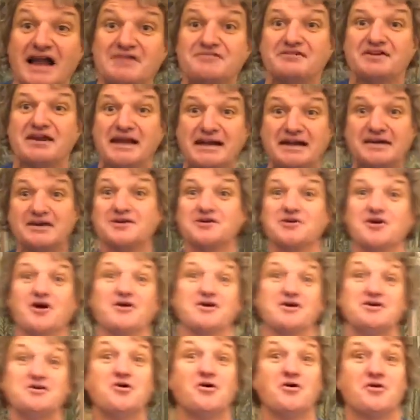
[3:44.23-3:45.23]
live in England,
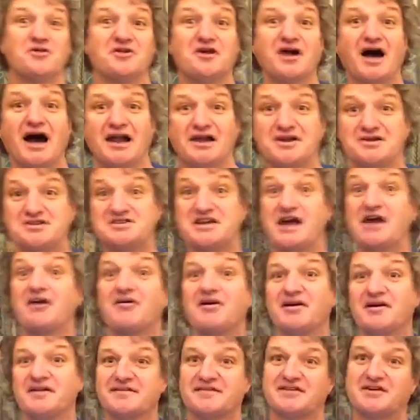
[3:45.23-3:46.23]
not in Northern Ireland.
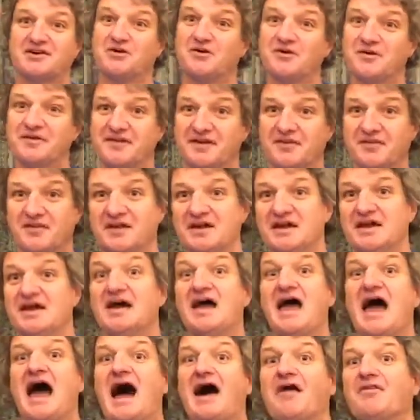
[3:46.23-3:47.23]
Derry is, of course, at
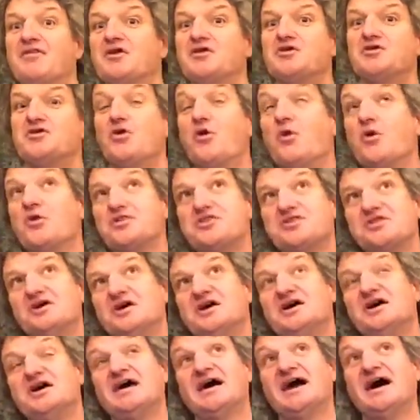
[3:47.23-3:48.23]
the north
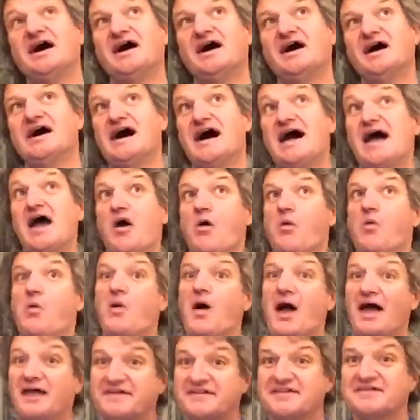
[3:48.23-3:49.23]

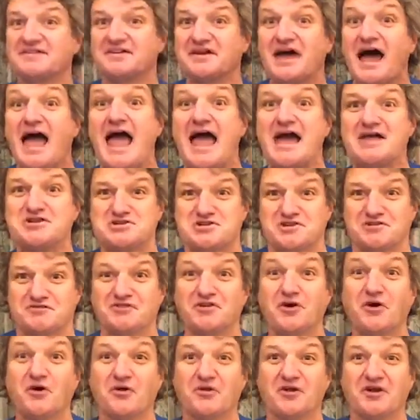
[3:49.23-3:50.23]
western edge of
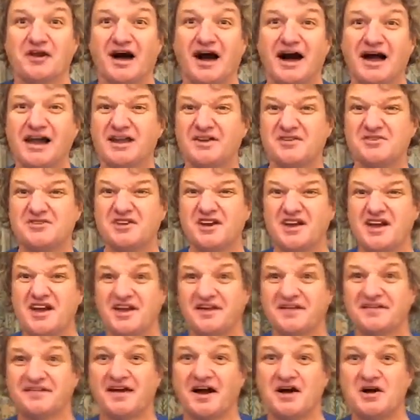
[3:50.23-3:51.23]
Northern Ireland.
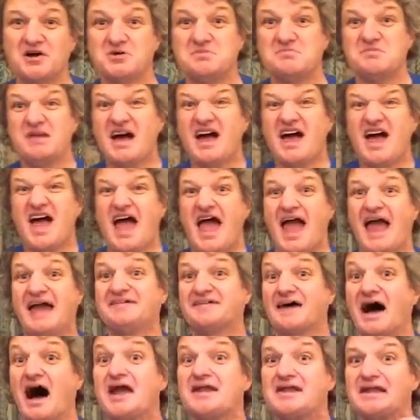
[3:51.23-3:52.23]
So
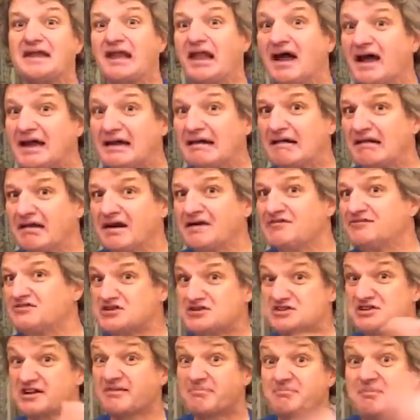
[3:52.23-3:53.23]
it's unlikely, if
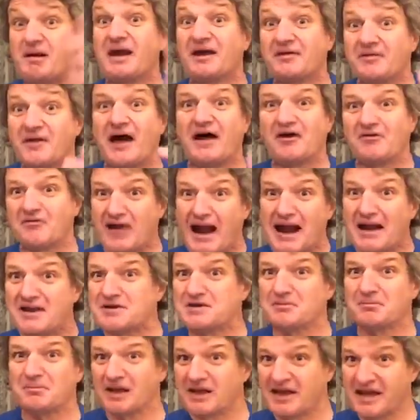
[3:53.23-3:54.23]
you just pick that
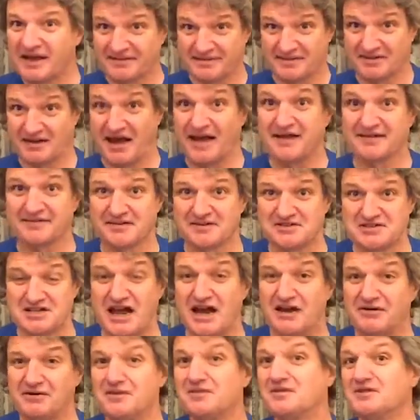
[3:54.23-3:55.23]
randomly as a
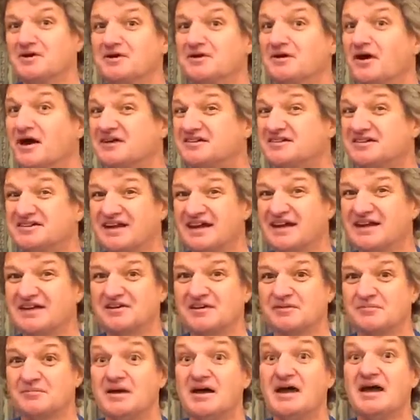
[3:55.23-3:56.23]
town in the United
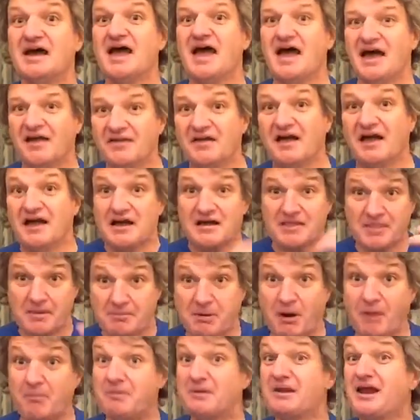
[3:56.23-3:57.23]
Kingdom, the
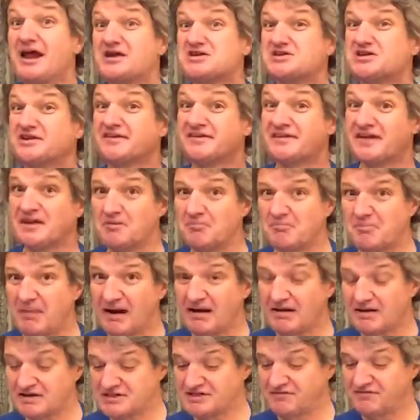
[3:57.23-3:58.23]
population's
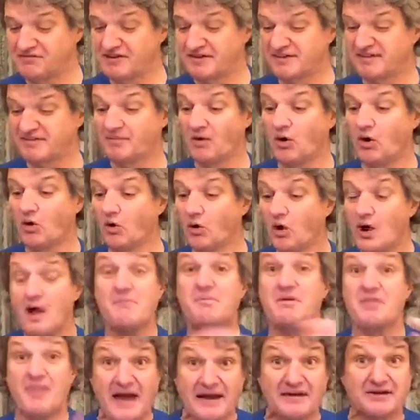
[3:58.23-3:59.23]
comparatively small,
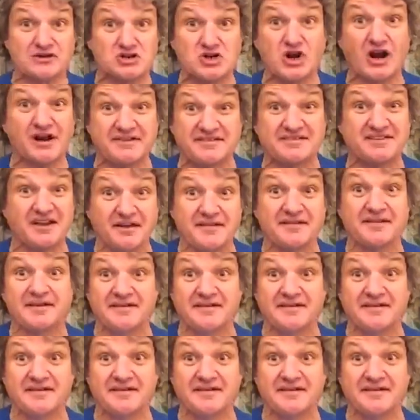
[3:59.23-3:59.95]
but that address does